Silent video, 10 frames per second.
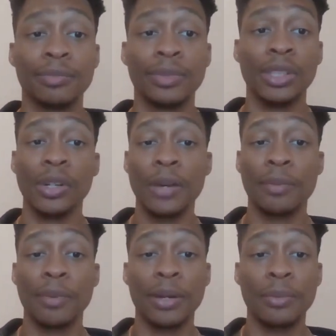
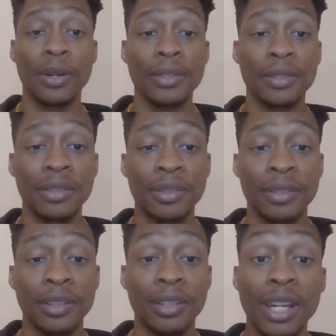everybody
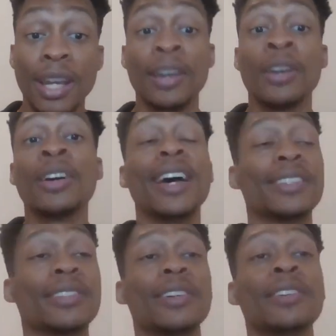wants,
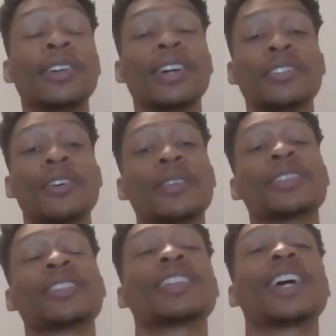as long as
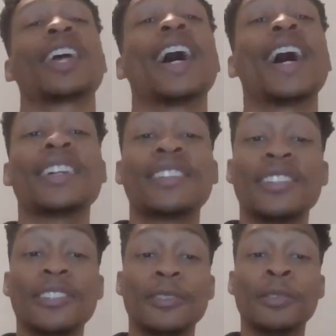it's like
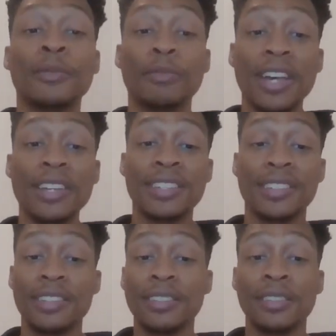action
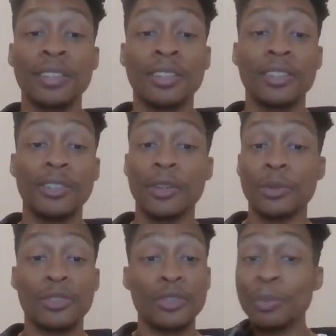based and,
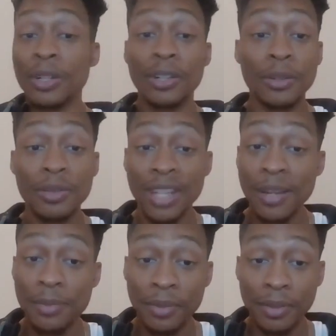superhero
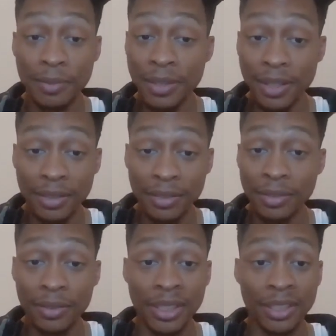type stuff,
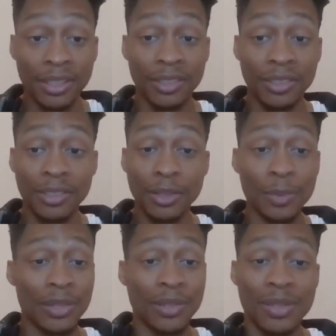
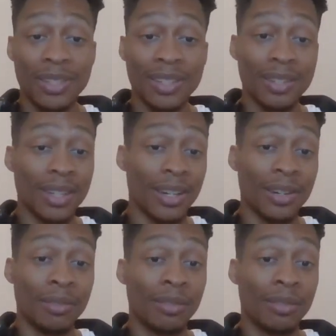nobody's going to sit down